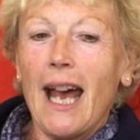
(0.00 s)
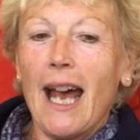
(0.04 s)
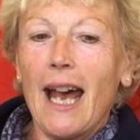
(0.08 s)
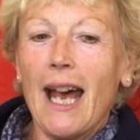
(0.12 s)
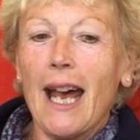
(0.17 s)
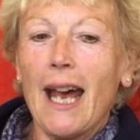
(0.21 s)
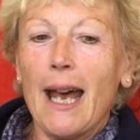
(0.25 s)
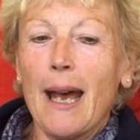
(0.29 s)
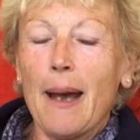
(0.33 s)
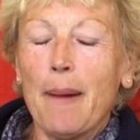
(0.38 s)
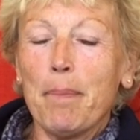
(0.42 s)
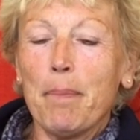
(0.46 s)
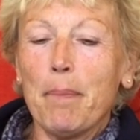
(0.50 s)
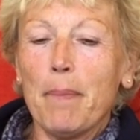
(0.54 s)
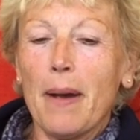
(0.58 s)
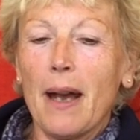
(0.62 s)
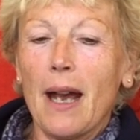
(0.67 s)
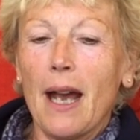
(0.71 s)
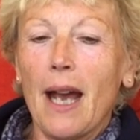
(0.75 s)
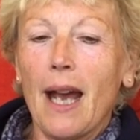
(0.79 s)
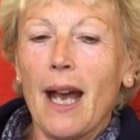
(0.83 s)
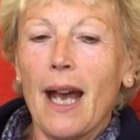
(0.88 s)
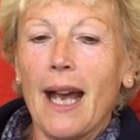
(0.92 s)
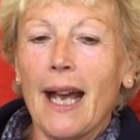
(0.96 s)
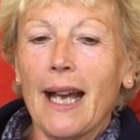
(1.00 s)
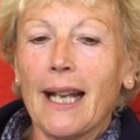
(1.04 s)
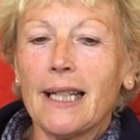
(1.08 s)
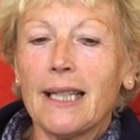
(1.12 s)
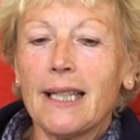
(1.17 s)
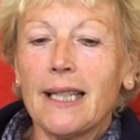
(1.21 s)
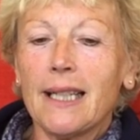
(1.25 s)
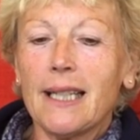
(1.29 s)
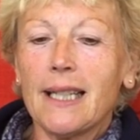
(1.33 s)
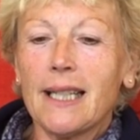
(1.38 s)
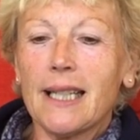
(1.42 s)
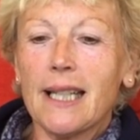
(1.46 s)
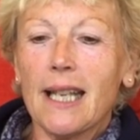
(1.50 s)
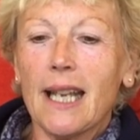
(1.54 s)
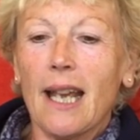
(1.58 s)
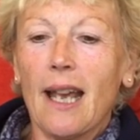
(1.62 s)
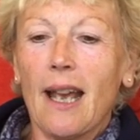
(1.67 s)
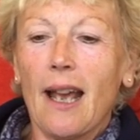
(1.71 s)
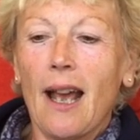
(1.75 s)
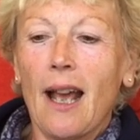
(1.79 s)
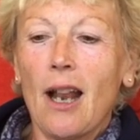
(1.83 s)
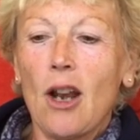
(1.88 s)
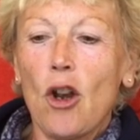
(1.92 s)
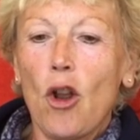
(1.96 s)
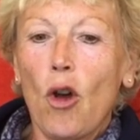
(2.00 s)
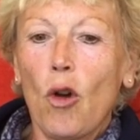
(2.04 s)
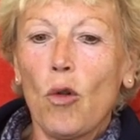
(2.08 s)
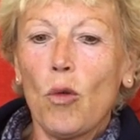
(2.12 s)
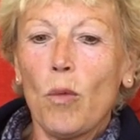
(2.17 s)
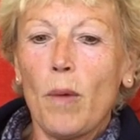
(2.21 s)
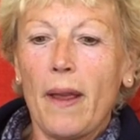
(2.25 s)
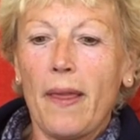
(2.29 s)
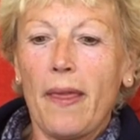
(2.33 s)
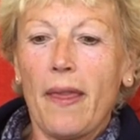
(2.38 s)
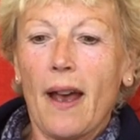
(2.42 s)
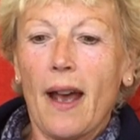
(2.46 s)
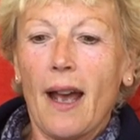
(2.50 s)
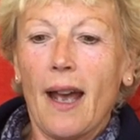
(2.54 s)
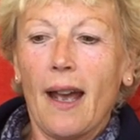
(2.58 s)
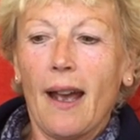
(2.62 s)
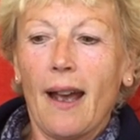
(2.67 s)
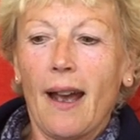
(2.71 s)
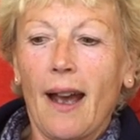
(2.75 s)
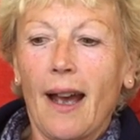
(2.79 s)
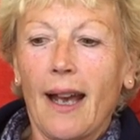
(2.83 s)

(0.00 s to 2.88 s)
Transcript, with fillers: Um, and along with that,